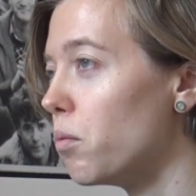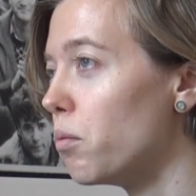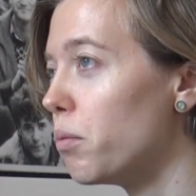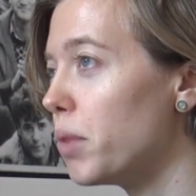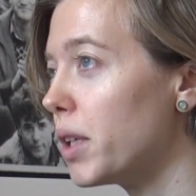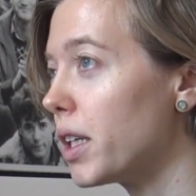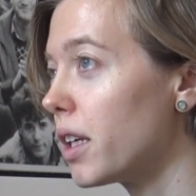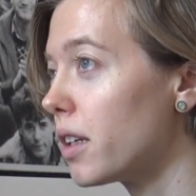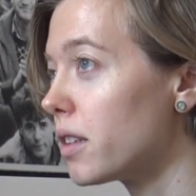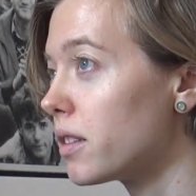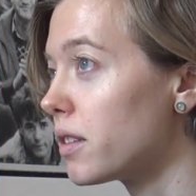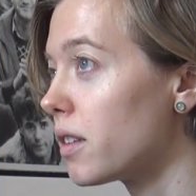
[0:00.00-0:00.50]

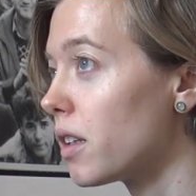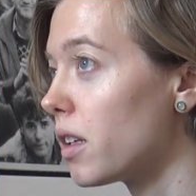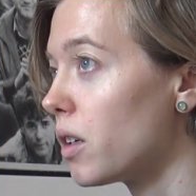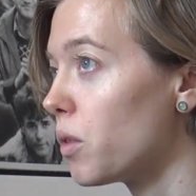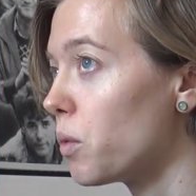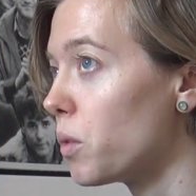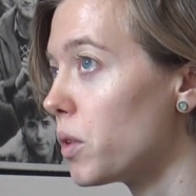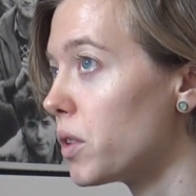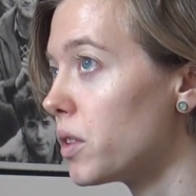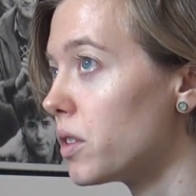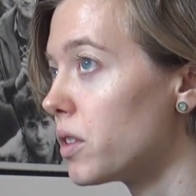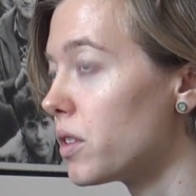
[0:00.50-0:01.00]
because there
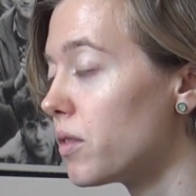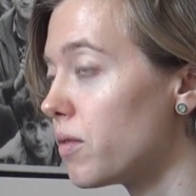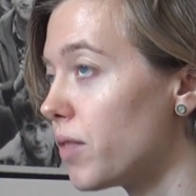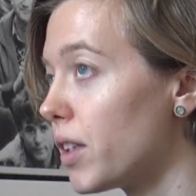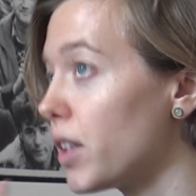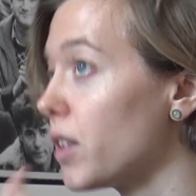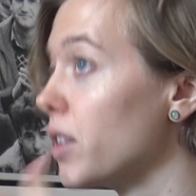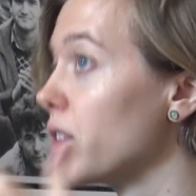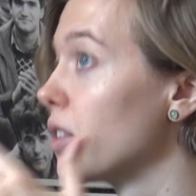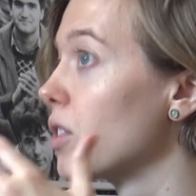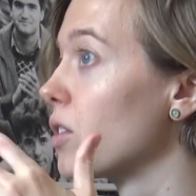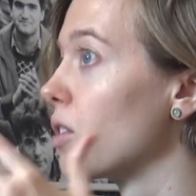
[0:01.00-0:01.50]
was
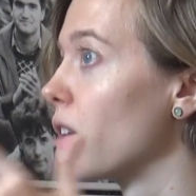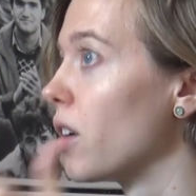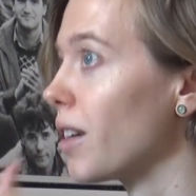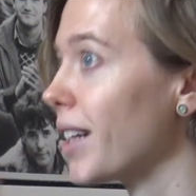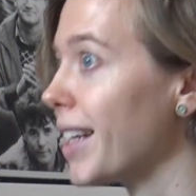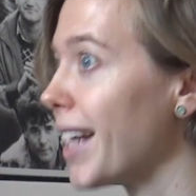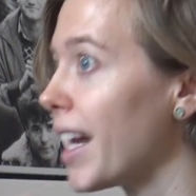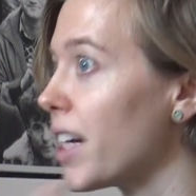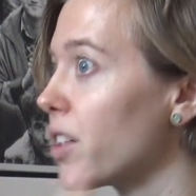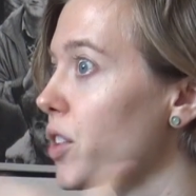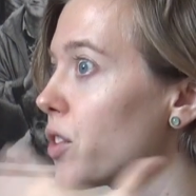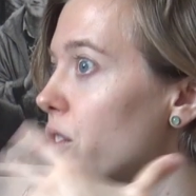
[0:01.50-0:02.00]
very strong
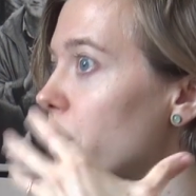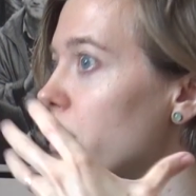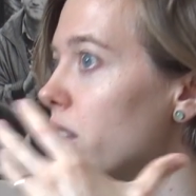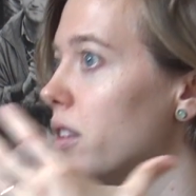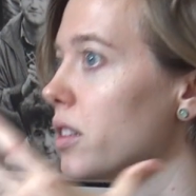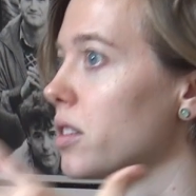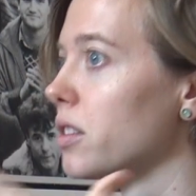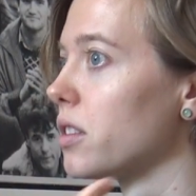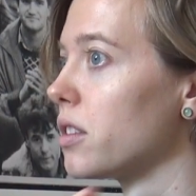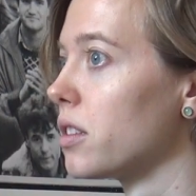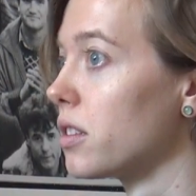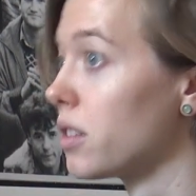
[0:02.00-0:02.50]

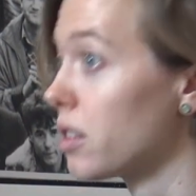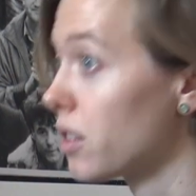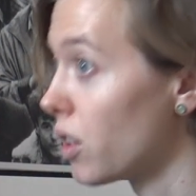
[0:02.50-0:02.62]
nationalist